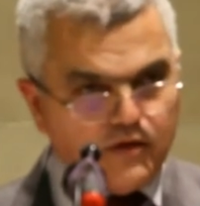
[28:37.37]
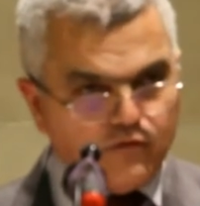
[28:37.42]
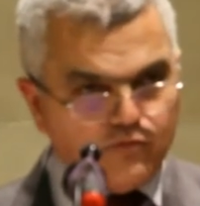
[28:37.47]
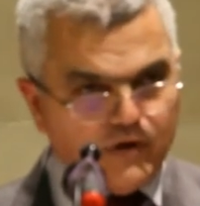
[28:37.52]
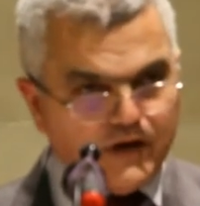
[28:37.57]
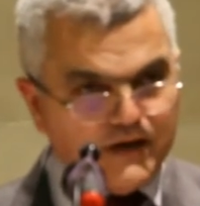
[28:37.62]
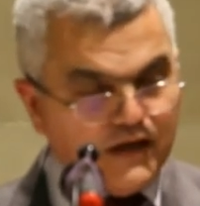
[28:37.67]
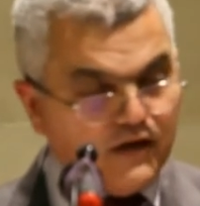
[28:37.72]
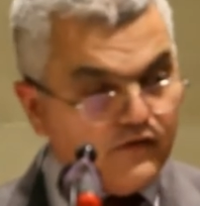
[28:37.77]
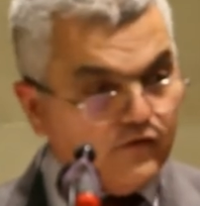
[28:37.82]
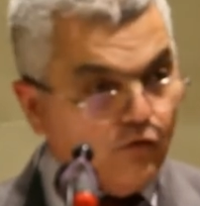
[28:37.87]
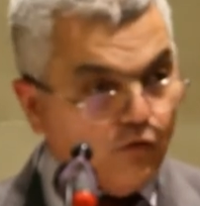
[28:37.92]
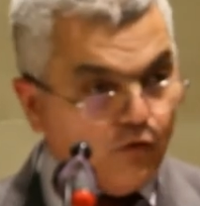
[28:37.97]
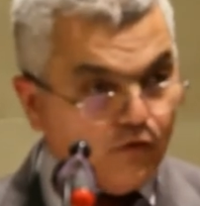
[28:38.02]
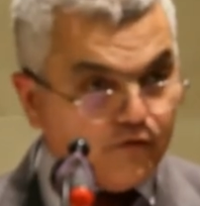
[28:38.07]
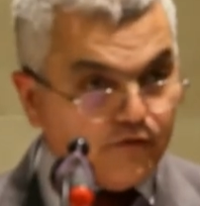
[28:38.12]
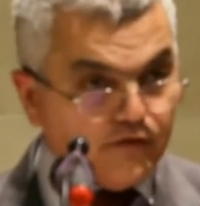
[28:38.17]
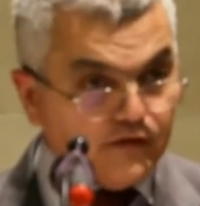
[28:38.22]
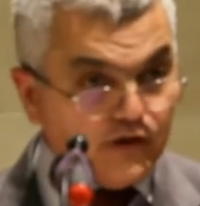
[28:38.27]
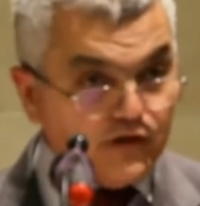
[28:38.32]
the running of
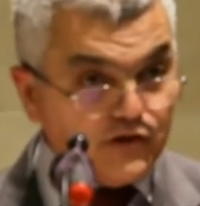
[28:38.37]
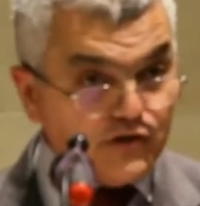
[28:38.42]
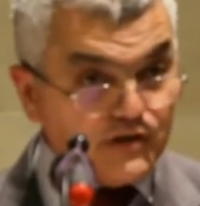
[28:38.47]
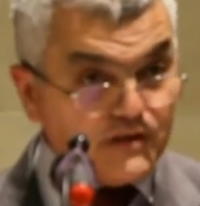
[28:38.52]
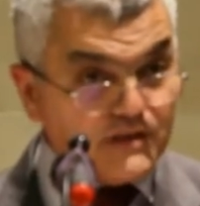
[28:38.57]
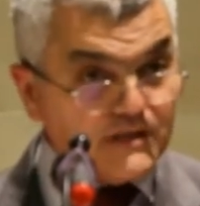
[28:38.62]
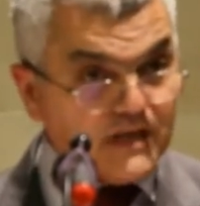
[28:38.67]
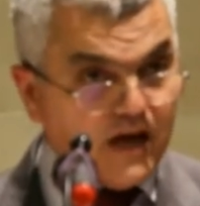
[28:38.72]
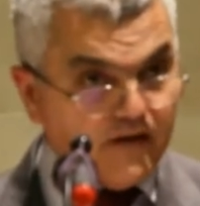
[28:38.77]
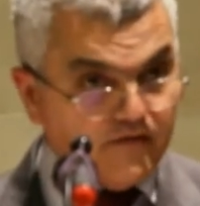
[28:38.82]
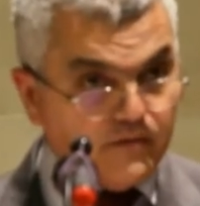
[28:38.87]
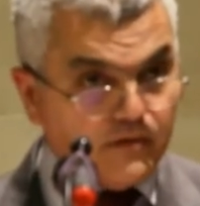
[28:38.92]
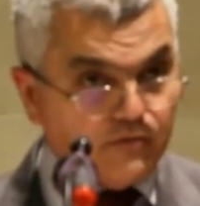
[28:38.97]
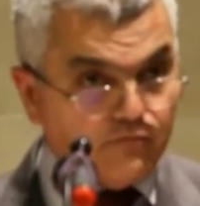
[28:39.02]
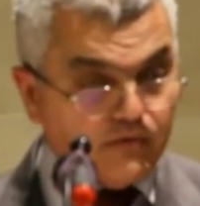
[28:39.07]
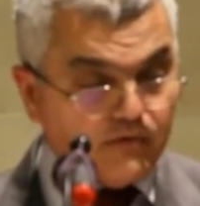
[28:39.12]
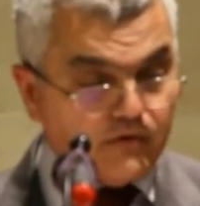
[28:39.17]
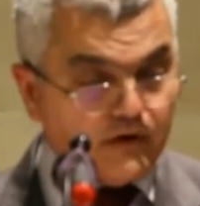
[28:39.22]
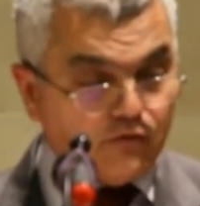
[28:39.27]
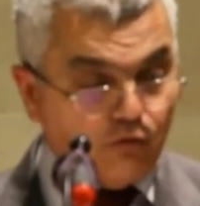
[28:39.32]
orphanages,
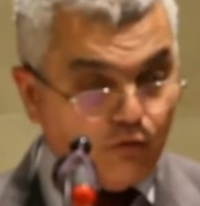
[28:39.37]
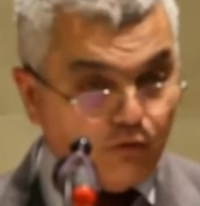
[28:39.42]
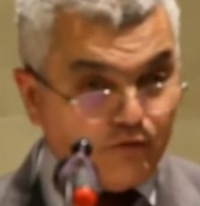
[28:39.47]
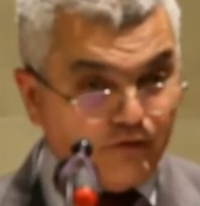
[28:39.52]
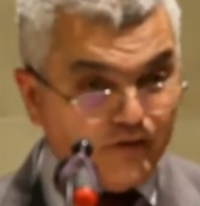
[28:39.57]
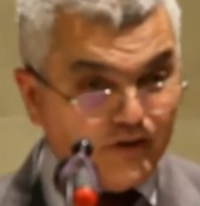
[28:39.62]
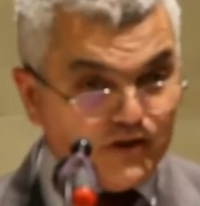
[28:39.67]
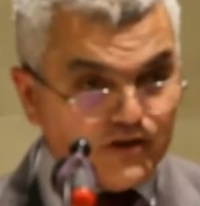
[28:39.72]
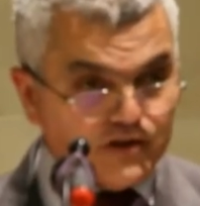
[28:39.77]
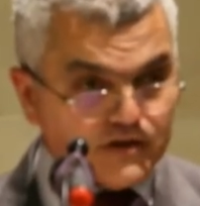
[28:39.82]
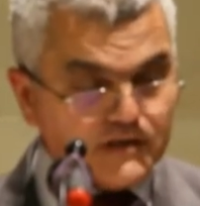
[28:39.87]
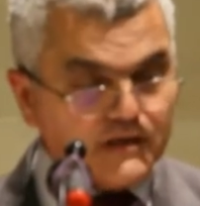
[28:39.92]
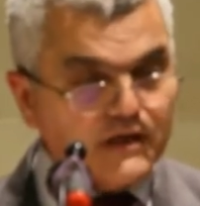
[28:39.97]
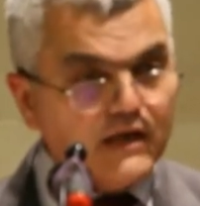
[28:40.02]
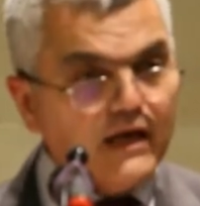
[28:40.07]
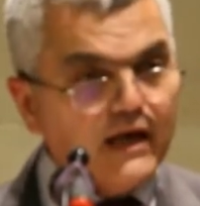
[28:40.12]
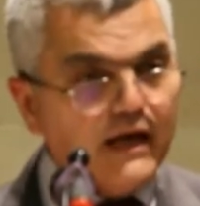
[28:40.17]
government-run orphanages.